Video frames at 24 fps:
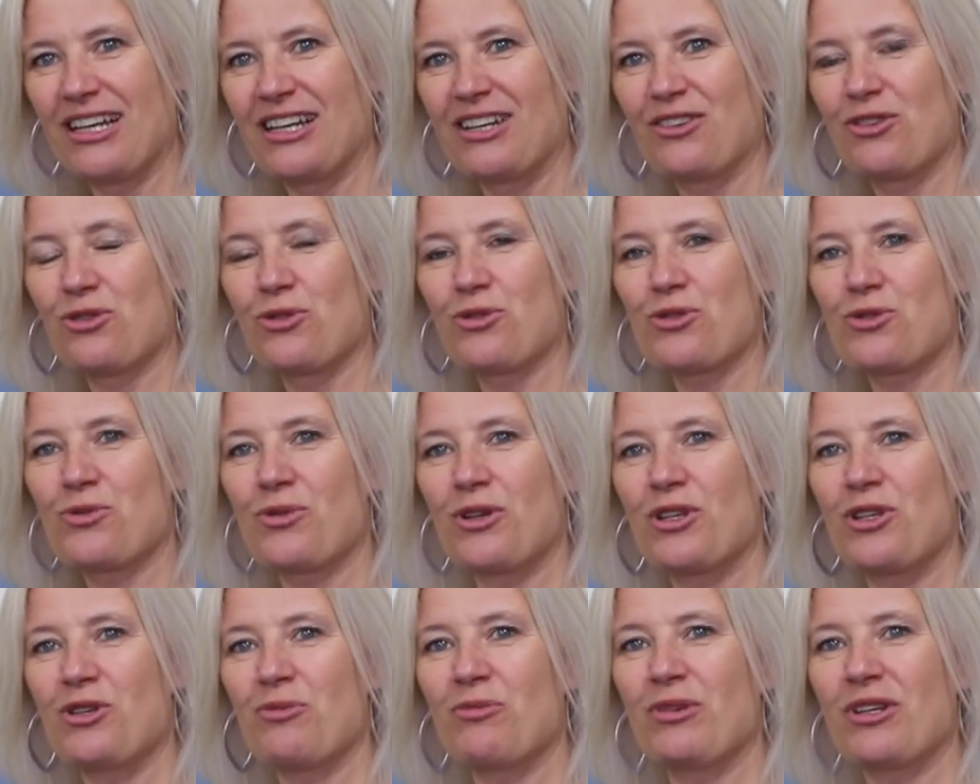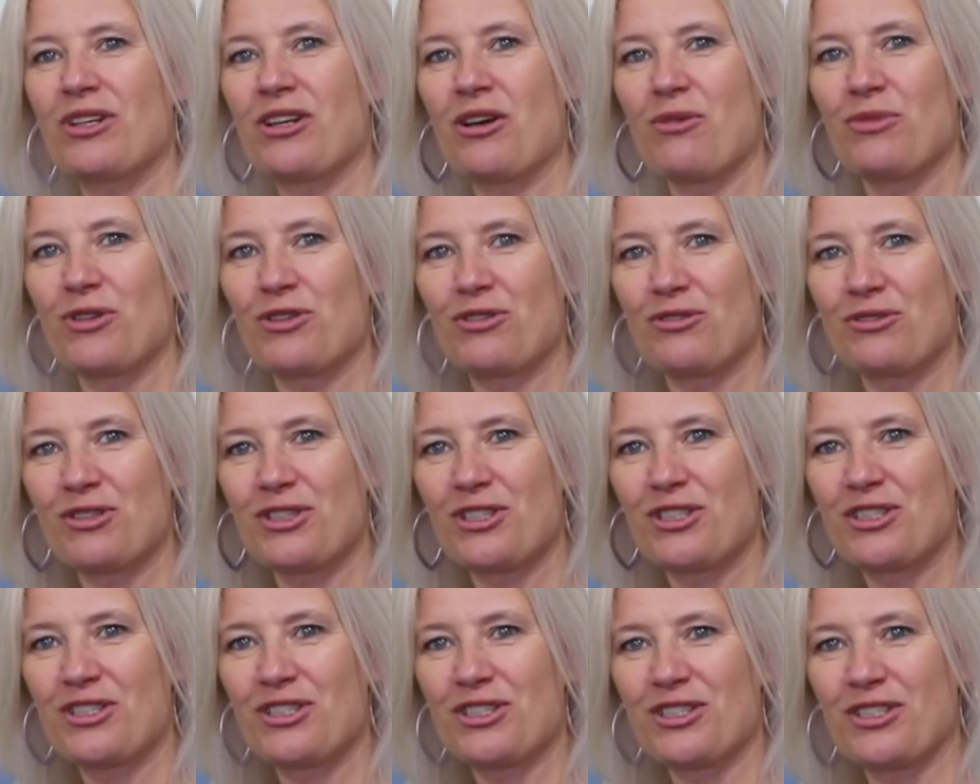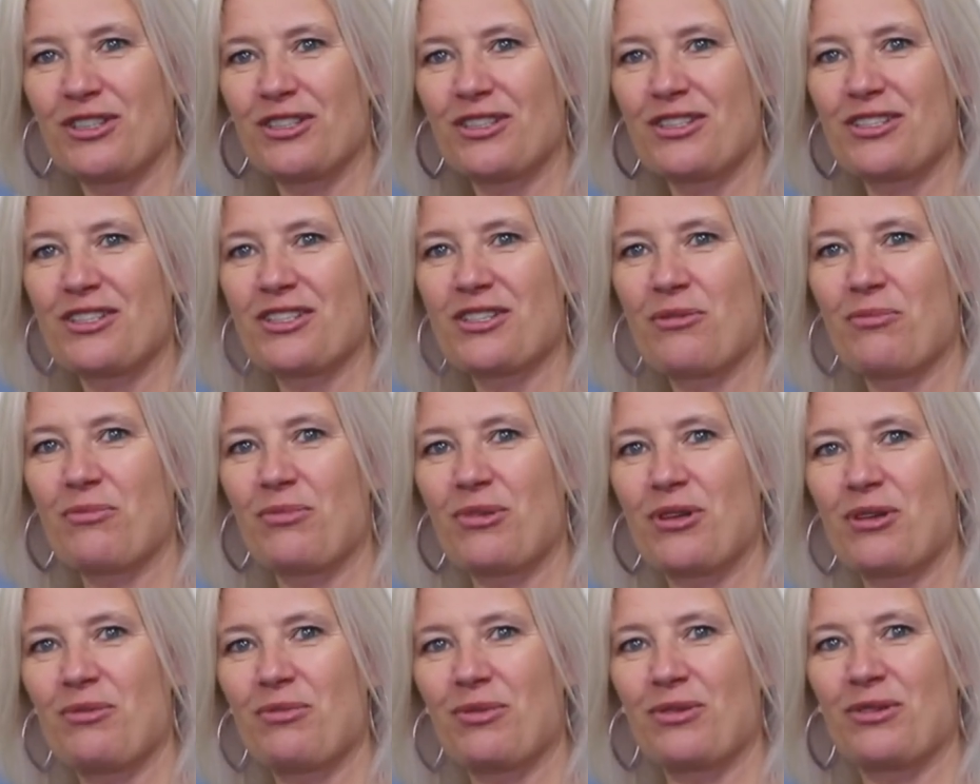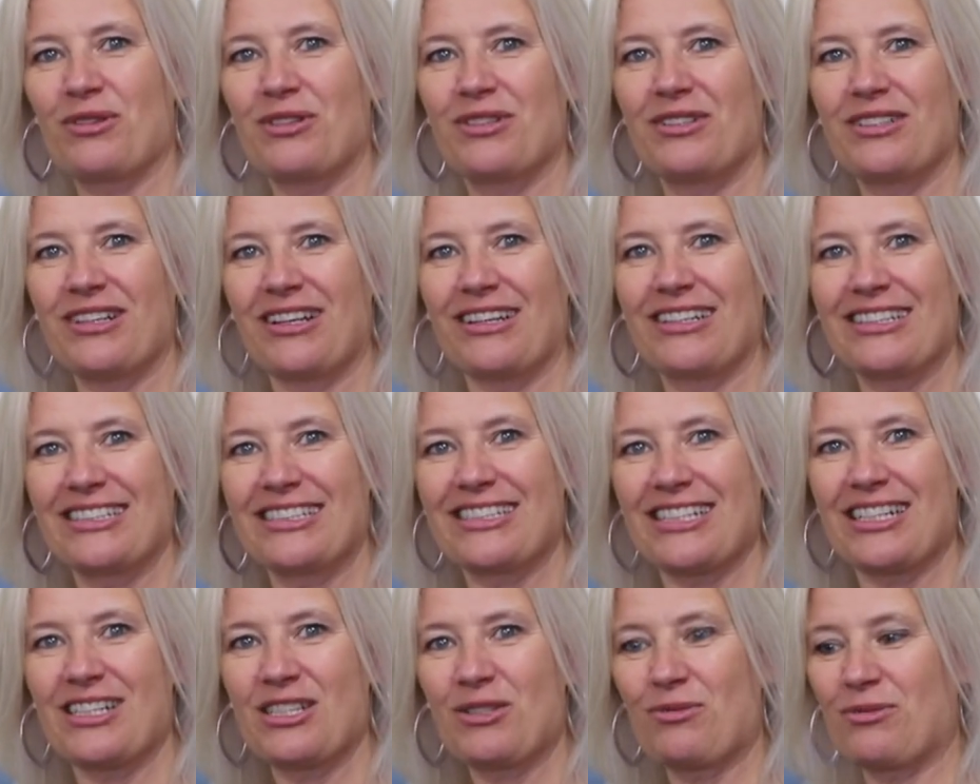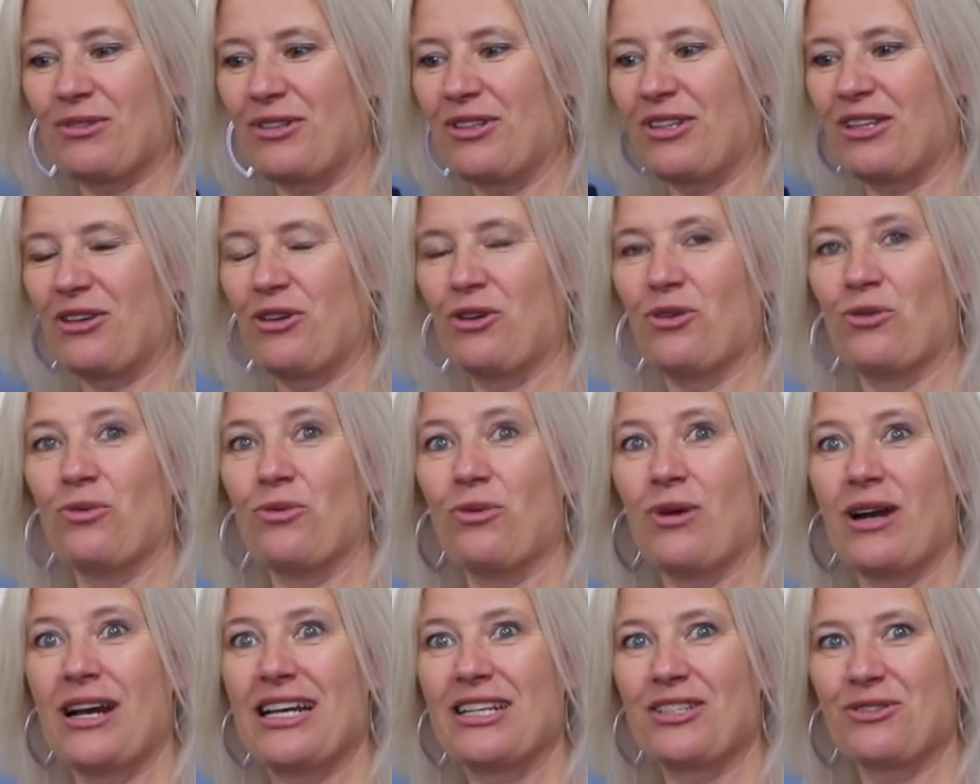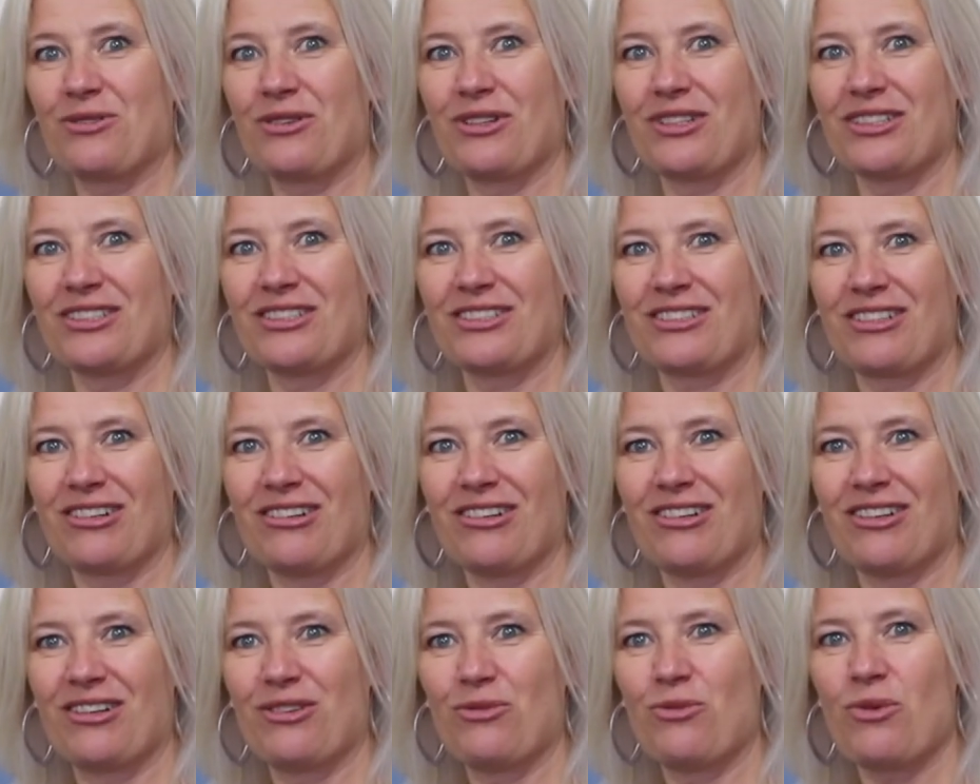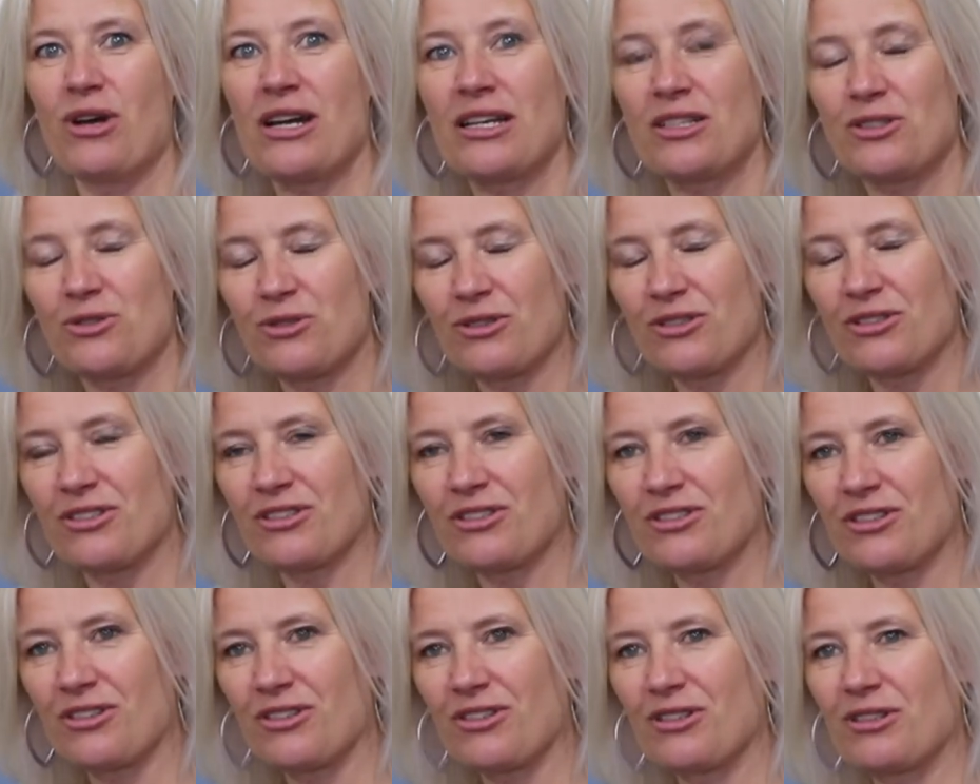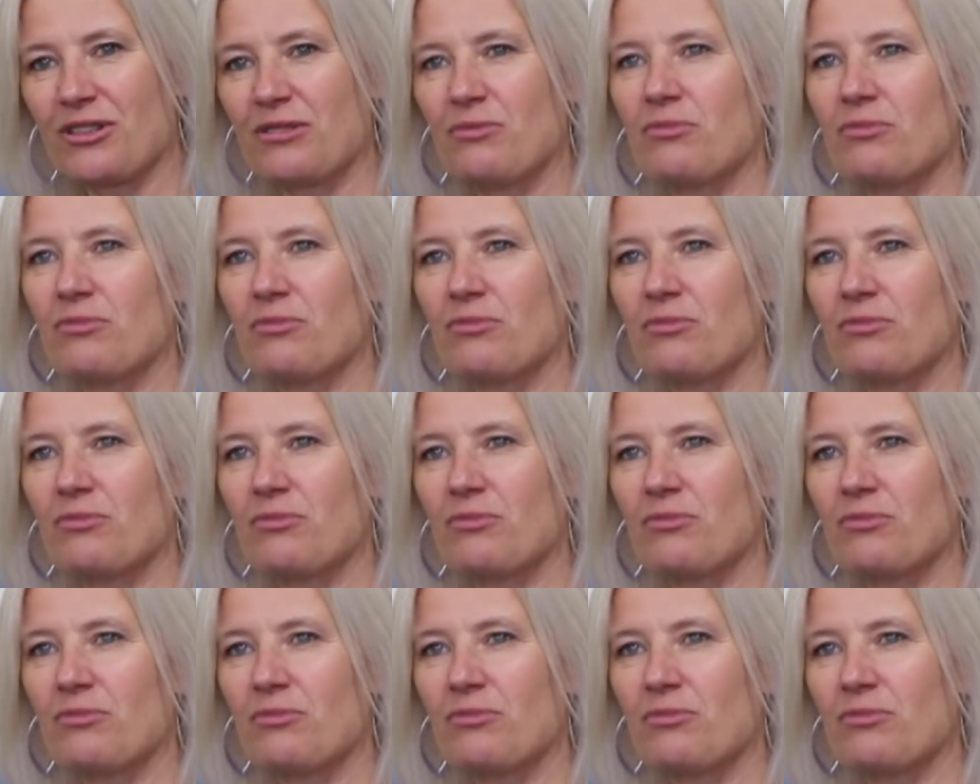Of course, when you become a Christian, some people are like desperate and think, well, where do I start? Where do I start?